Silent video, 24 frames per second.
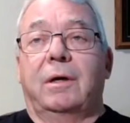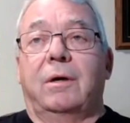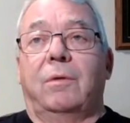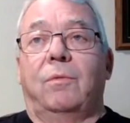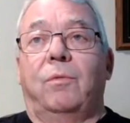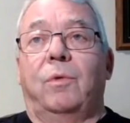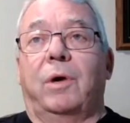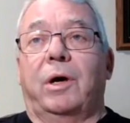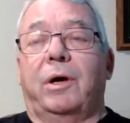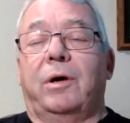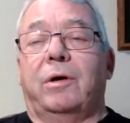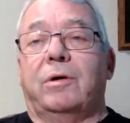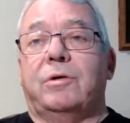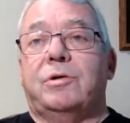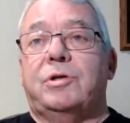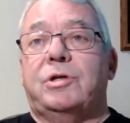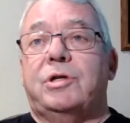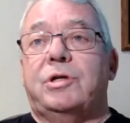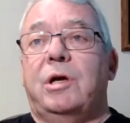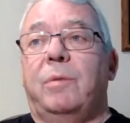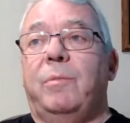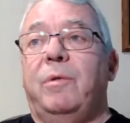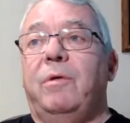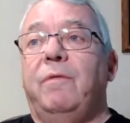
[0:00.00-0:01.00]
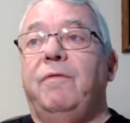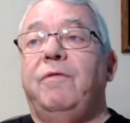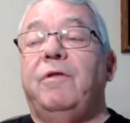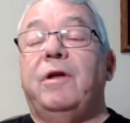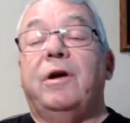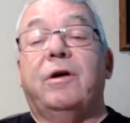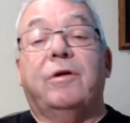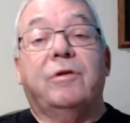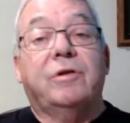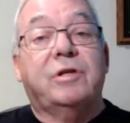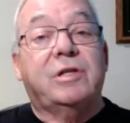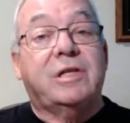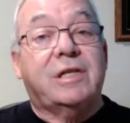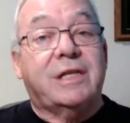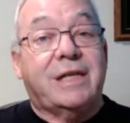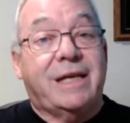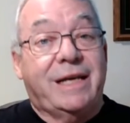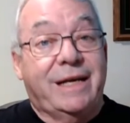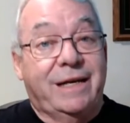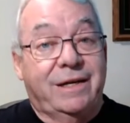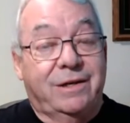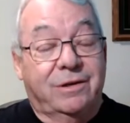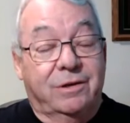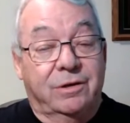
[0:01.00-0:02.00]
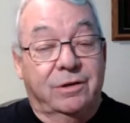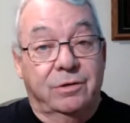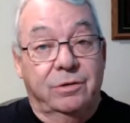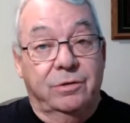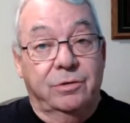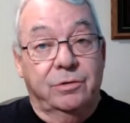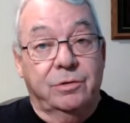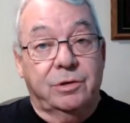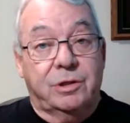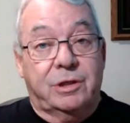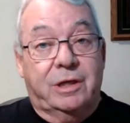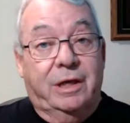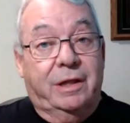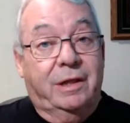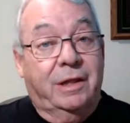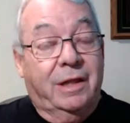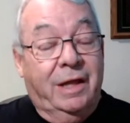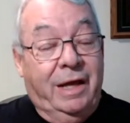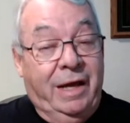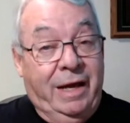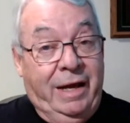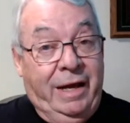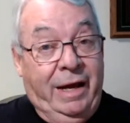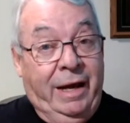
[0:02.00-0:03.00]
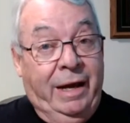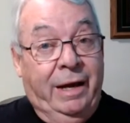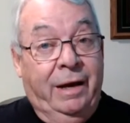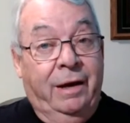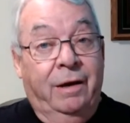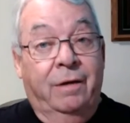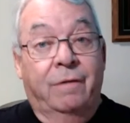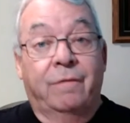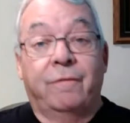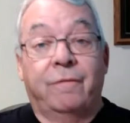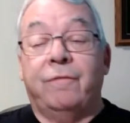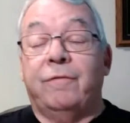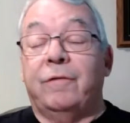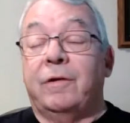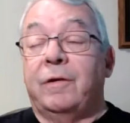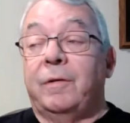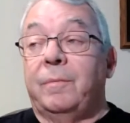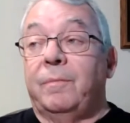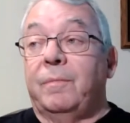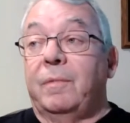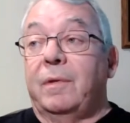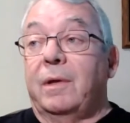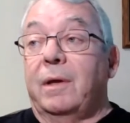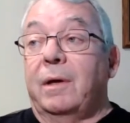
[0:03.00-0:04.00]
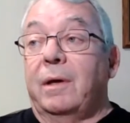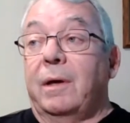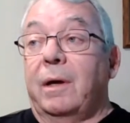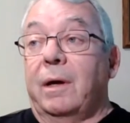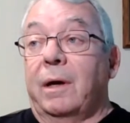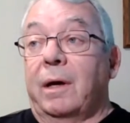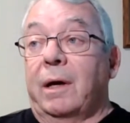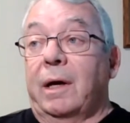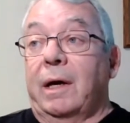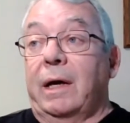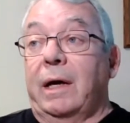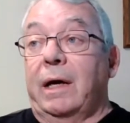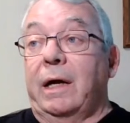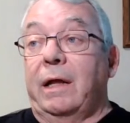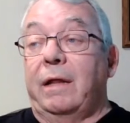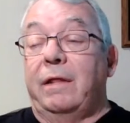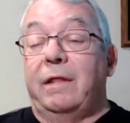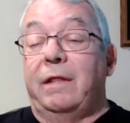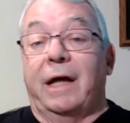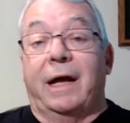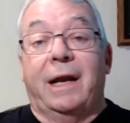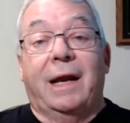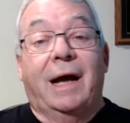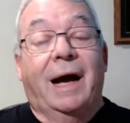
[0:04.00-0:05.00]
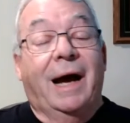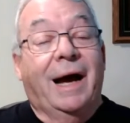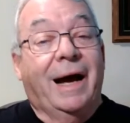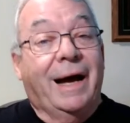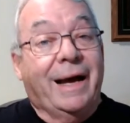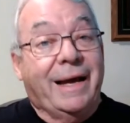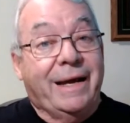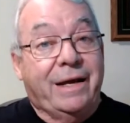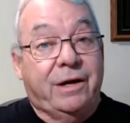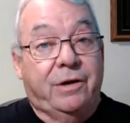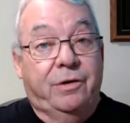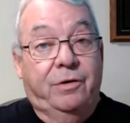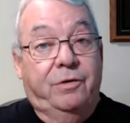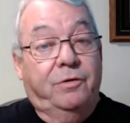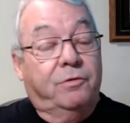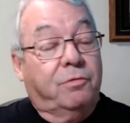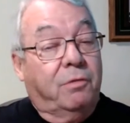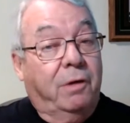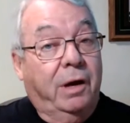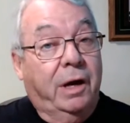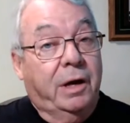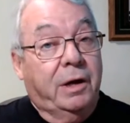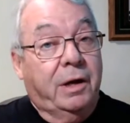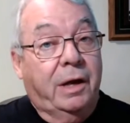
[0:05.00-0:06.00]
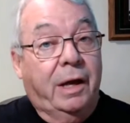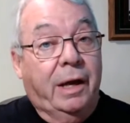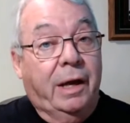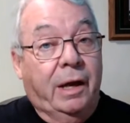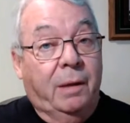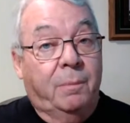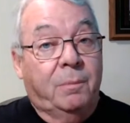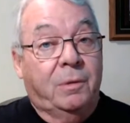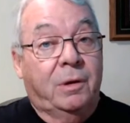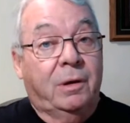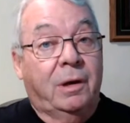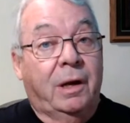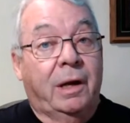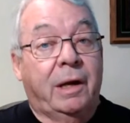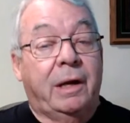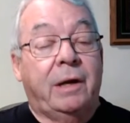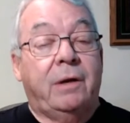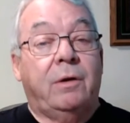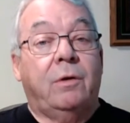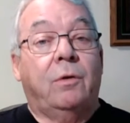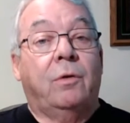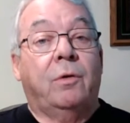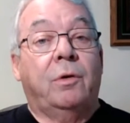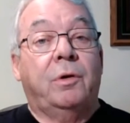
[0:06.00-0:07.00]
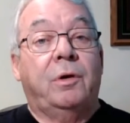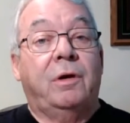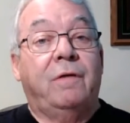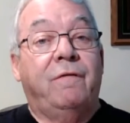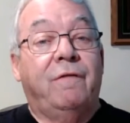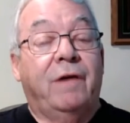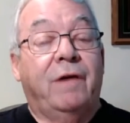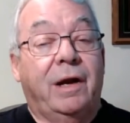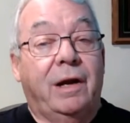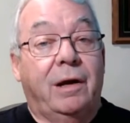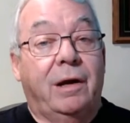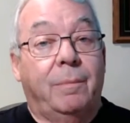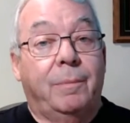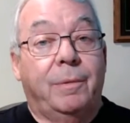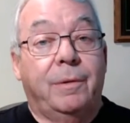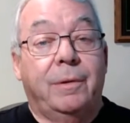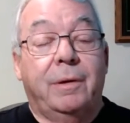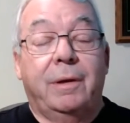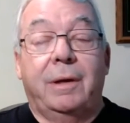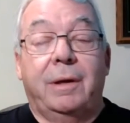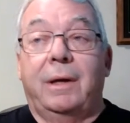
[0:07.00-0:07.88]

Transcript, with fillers: What are some of their skills that they have uh, that I could try to emulate or develop?